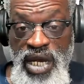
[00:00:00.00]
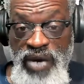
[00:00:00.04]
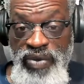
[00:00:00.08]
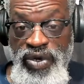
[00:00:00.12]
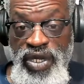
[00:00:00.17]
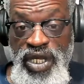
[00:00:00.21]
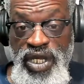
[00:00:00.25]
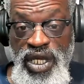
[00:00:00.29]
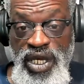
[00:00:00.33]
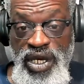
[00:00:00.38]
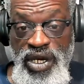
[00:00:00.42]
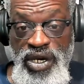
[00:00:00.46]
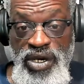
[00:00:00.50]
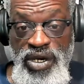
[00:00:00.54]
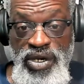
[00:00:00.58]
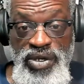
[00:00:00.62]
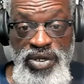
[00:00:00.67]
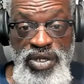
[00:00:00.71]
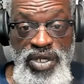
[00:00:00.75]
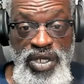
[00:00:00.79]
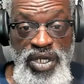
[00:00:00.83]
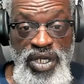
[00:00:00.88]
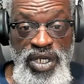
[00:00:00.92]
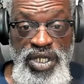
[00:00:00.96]
year.
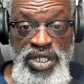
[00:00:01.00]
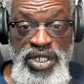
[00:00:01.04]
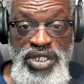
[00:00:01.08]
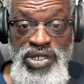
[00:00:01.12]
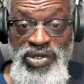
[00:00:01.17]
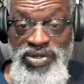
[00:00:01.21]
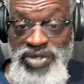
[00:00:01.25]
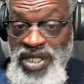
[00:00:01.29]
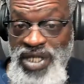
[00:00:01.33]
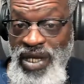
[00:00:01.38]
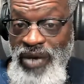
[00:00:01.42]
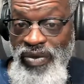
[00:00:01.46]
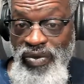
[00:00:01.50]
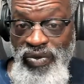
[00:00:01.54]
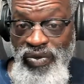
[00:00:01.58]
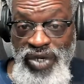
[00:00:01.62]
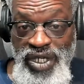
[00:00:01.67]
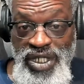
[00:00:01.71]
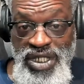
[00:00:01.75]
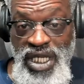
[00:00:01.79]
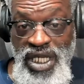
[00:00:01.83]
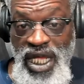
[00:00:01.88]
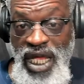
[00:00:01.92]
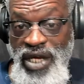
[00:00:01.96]
So 7
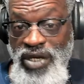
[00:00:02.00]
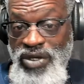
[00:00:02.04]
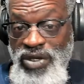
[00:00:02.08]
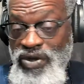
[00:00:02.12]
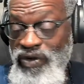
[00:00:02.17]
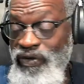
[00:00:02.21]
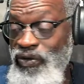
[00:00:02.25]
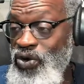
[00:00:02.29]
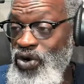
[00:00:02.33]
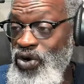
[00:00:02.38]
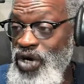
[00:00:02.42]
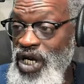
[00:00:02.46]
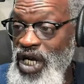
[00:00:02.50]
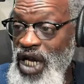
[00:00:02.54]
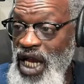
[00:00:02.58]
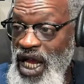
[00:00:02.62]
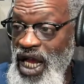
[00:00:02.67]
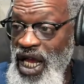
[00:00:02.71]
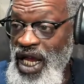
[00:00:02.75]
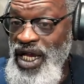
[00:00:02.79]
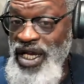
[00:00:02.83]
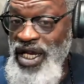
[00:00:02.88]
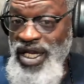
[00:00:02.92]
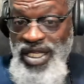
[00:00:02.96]
week cycles,
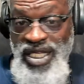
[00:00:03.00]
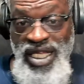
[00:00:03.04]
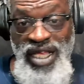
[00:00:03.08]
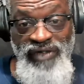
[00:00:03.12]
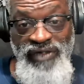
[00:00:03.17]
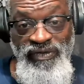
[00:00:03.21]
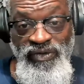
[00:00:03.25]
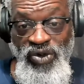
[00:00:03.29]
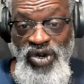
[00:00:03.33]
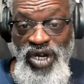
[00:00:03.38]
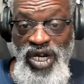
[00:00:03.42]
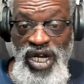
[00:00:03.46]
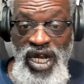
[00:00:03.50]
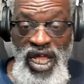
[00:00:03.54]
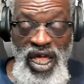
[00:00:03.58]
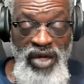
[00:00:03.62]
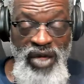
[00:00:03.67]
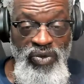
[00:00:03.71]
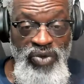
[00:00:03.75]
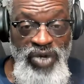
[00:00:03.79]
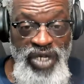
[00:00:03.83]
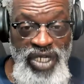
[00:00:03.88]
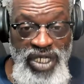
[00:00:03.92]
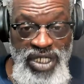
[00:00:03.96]
49, that's
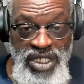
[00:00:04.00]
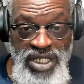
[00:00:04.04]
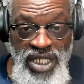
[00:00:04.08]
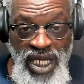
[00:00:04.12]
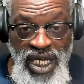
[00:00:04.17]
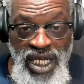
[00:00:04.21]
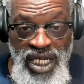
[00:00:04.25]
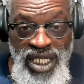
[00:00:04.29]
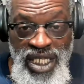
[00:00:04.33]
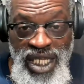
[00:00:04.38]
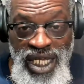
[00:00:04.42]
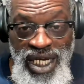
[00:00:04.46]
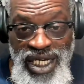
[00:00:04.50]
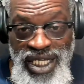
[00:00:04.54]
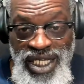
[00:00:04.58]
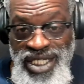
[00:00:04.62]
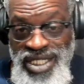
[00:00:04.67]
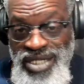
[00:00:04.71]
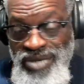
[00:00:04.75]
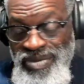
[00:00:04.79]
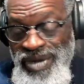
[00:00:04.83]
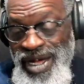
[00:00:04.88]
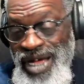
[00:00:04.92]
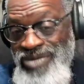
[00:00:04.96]
49 weeks. That
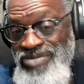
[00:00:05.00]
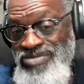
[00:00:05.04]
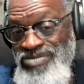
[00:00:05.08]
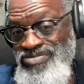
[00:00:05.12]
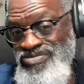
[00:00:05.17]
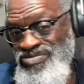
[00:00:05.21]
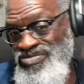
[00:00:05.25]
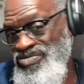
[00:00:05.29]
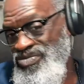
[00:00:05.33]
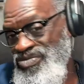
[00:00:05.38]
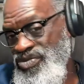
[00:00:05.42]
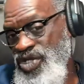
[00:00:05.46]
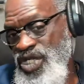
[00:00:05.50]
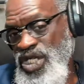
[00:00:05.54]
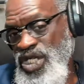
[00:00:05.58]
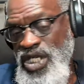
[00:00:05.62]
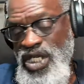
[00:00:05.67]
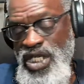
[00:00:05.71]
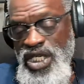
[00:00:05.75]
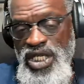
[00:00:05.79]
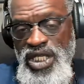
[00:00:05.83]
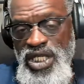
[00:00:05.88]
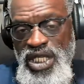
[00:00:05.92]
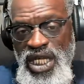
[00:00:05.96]
leaves
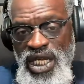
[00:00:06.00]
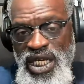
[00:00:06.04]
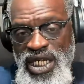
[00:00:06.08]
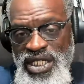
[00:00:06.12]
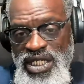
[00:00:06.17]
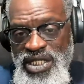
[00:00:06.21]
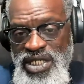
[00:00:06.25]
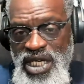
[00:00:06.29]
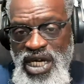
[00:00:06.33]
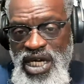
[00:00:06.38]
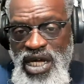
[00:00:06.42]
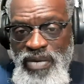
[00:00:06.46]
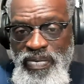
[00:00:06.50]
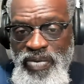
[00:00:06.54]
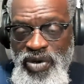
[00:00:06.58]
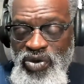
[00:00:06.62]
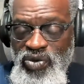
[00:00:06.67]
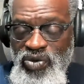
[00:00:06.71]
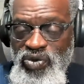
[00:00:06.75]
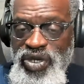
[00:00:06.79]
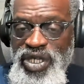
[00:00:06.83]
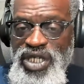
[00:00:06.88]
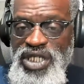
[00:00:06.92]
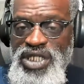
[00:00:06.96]
a couple
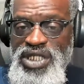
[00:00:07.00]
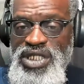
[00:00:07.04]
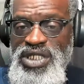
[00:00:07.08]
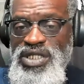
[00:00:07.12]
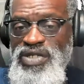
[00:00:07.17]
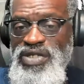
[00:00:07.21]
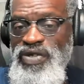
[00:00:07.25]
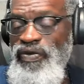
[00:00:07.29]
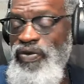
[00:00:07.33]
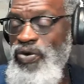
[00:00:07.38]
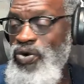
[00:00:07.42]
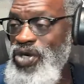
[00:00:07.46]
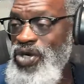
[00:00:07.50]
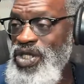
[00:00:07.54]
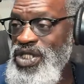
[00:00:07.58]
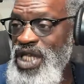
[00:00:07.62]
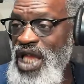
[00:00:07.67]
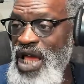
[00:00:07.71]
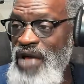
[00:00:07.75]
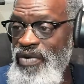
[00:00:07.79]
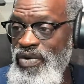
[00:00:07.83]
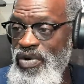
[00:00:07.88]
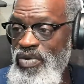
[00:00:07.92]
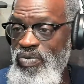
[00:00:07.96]
of weeks for us
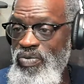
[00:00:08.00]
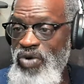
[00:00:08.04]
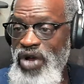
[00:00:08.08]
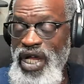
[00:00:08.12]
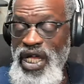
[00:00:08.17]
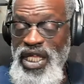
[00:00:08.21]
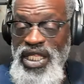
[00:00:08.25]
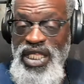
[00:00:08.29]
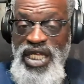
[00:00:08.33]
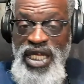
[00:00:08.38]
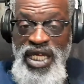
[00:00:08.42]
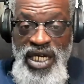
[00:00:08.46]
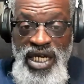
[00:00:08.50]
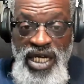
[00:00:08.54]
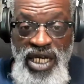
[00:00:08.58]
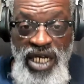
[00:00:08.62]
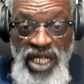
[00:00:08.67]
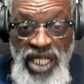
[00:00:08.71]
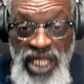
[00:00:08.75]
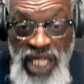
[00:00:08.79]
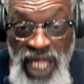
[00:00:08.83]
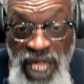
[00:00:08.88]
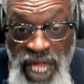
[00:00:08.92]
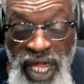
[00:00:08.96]
to have a break at the end of
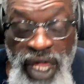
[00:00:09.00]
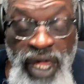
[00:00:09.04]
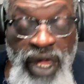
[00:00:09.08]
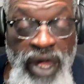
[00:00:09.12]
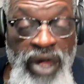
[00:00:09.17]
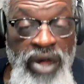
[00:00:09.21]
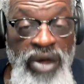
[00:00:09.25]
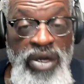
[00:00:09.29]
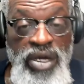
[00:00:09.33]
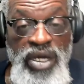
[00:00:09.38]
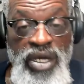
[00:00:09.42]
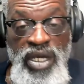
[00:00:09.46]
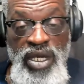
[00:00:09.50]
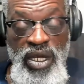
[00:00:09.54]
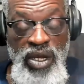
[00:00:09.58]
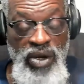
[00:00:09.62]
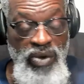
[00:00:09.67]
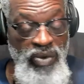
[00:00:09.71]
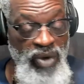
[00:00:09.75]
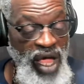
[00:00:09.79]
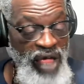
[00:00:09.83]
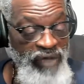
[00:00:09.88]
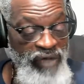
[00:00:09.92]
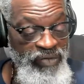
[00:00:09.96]
the year.
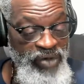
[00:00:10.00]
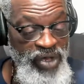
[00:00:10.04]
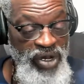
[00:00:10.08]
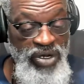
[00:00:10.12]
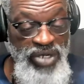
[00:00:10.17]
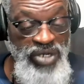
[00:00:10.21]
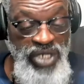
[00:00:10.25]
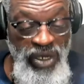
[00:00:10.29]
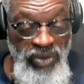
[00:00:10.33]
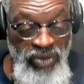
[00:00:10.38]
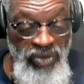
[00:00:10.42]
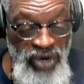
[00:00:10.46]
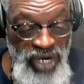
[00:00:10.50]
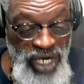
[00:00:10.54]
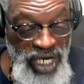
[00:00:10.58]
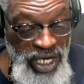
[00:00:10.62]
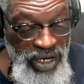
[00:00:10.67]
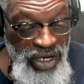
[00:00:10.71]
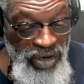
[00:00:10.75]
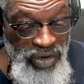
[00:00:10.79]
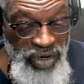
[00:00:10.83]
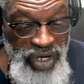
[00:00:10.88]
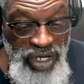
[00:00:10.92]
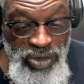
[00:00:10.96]
Right? For those that want to
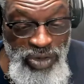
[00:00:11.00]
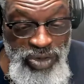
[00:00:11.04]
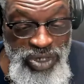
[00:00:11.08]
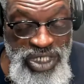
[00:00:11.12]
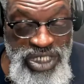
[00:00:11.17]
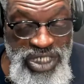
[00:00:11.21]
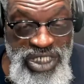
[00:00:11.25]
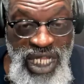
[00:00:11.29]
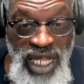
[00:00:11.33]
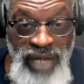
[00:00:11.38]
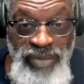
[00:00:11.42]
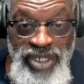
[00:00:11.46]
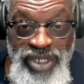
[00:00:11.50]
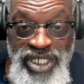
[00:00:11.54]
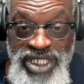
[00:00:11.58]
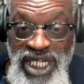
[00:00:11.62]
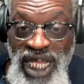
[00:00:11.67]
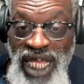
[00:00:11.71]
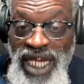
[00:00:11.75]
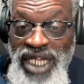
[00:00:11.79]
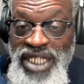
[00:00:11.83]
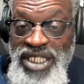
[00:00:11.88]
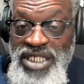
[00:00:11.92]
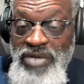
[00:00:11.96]
get on Goose Cyber
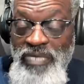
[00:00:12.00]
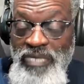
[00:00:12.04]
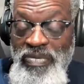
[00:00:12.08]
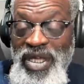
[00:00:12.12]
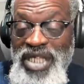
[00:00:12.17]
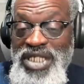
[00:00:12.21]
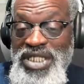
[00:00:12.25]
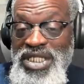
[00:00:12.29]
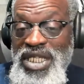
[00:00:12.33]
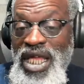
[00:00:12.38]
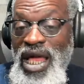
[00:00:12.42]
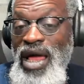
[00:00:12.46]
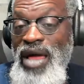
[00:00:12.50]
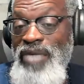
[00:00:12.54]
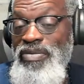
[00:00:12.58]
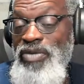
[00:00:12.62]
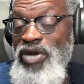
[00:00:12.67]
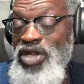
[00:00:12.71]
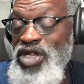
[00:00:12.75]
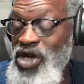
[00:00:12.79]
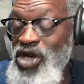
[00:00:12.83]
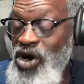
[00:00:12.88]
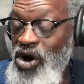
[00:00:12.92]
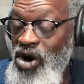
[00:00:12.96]
Challenge, the best time to